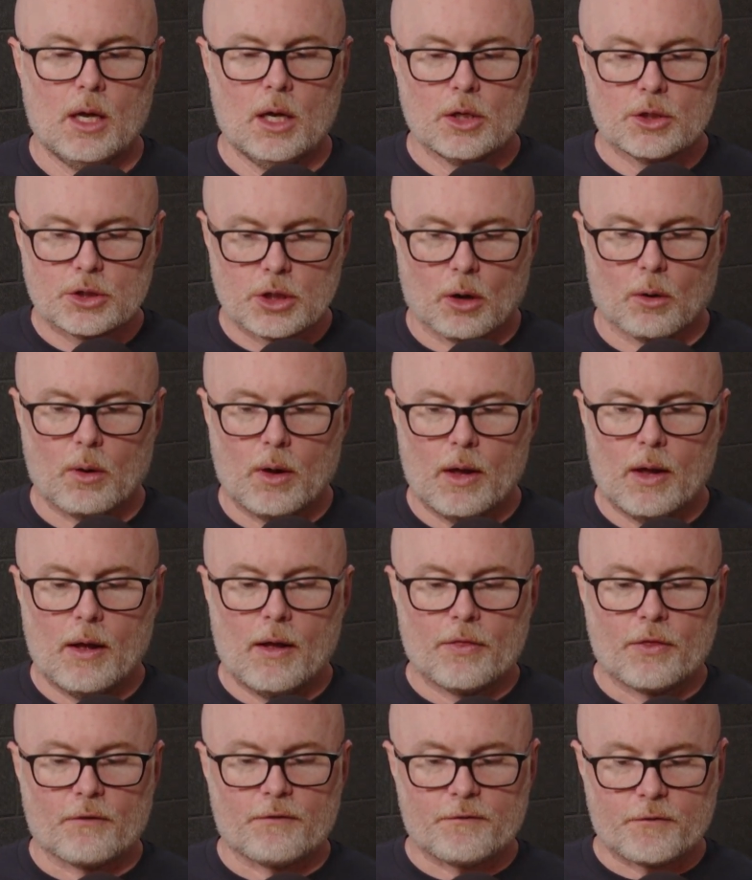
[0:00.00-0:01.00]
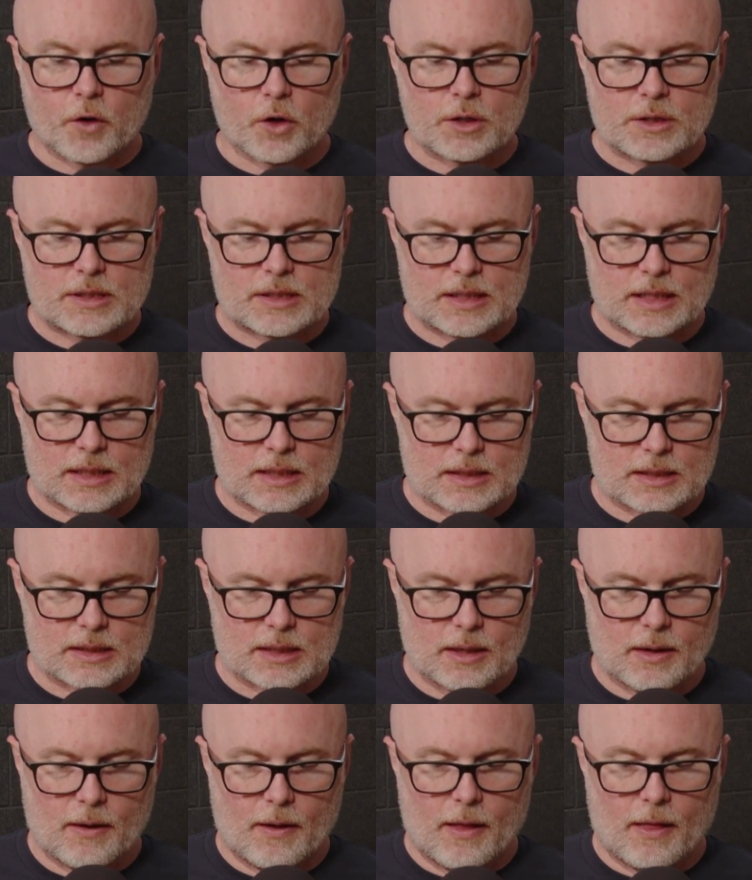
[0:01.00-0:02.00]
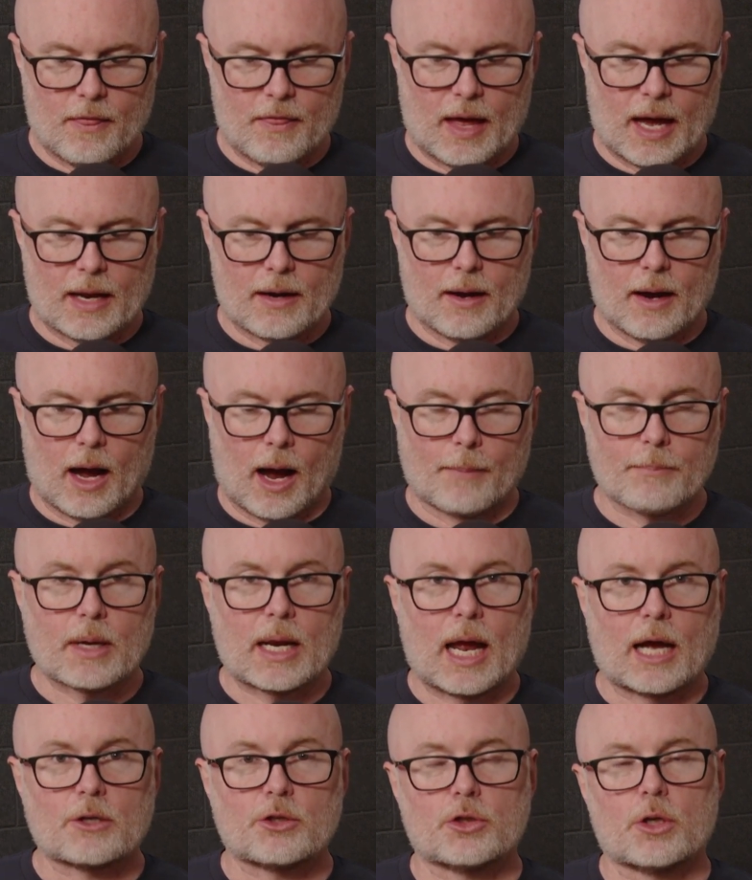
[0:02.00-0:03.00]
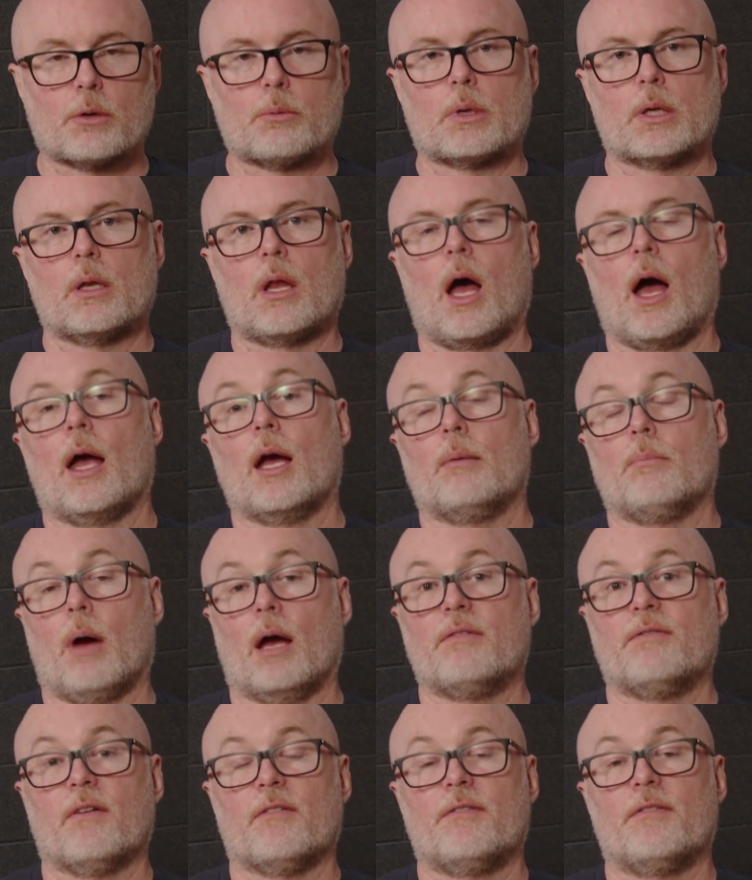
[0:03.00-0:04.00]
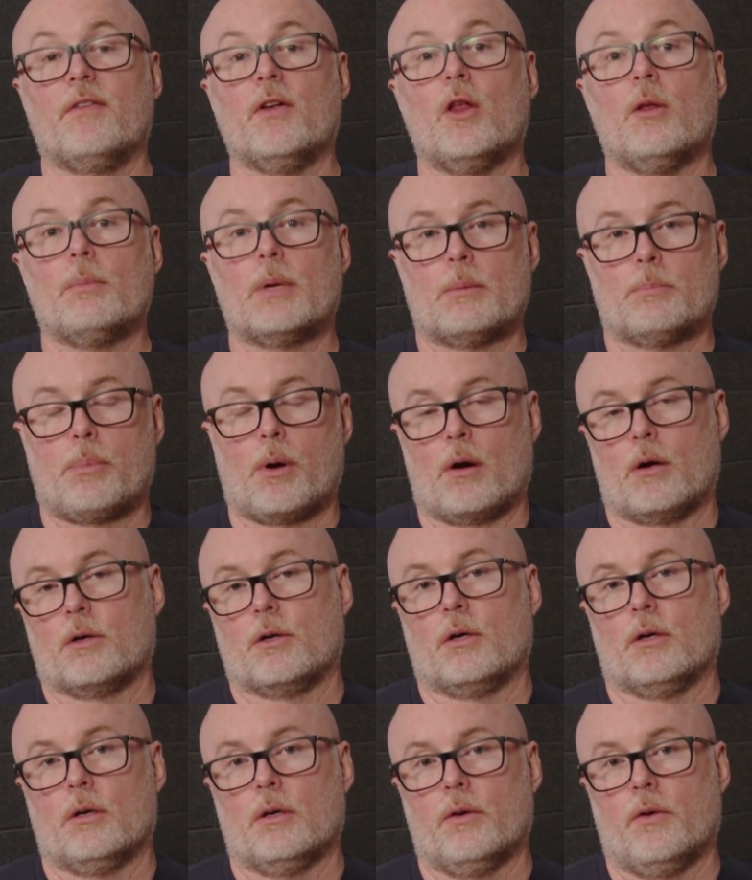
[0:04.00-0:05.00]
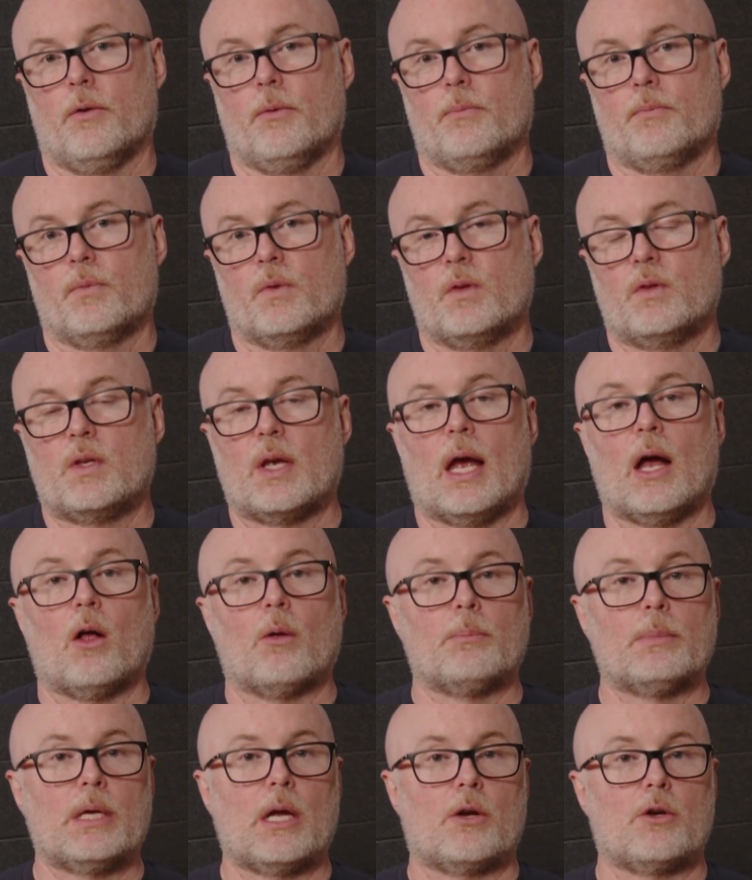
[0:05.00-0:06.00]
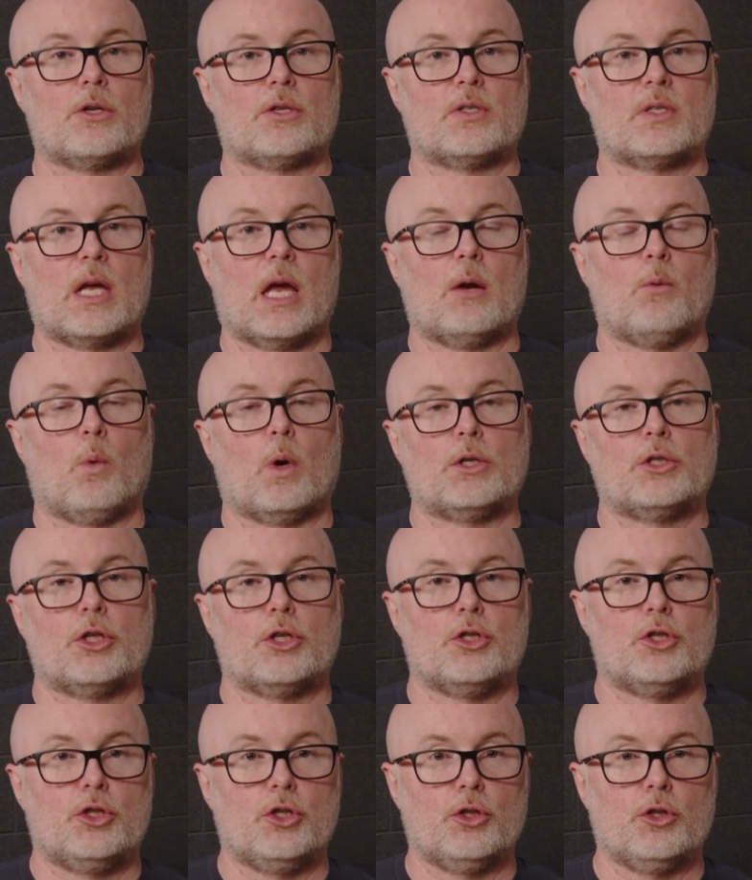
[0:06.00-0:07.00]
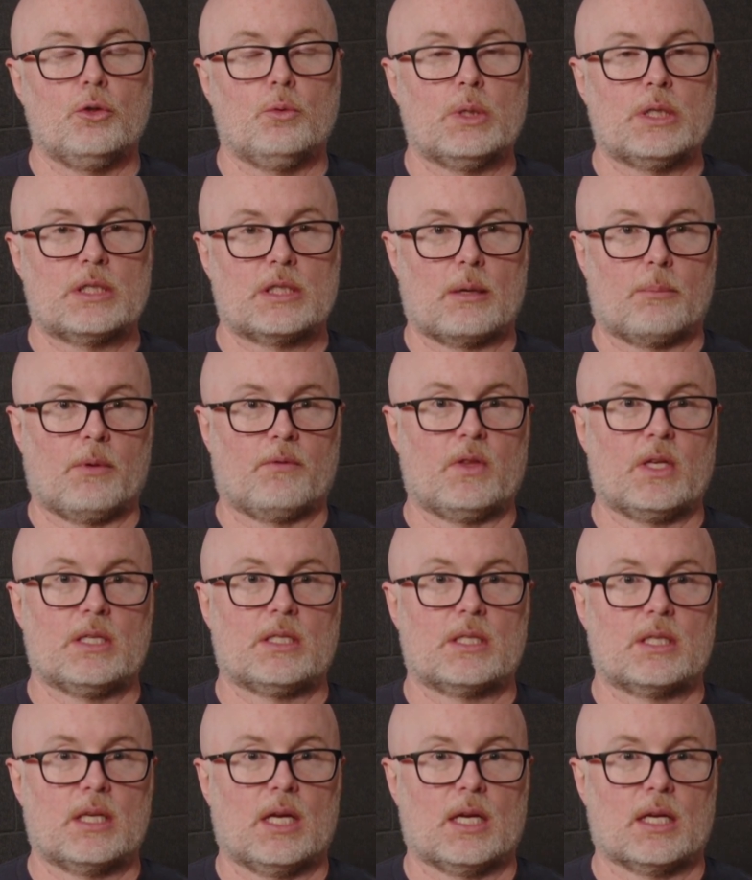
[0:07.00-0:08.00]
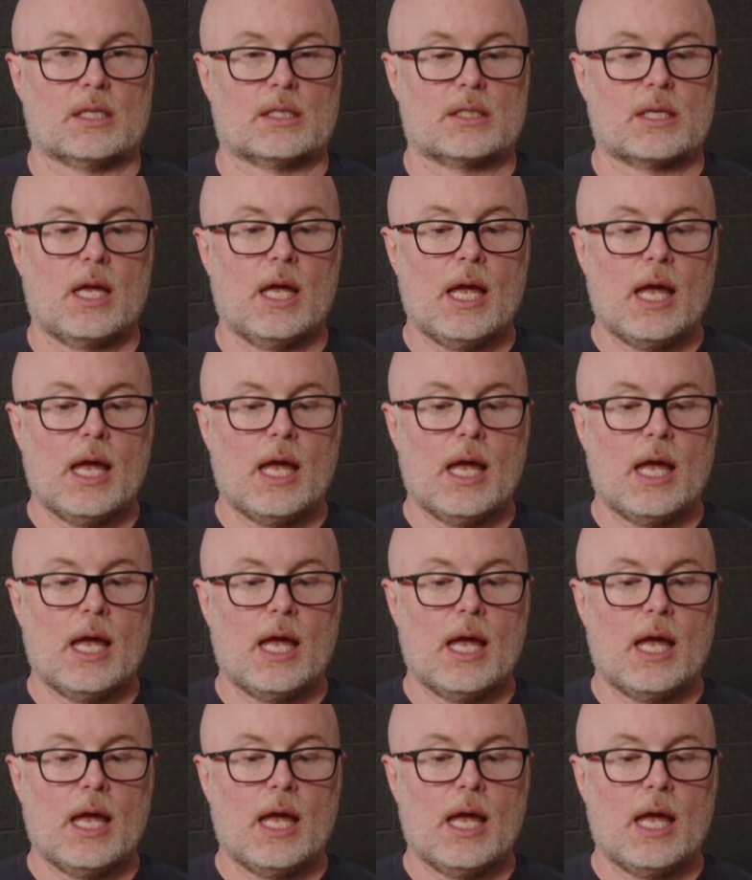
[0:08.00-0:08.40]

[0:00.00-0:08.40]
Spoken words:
So the first is that I'm going to actually rely on my fulfillment partner to help me understand what to do with some of these things.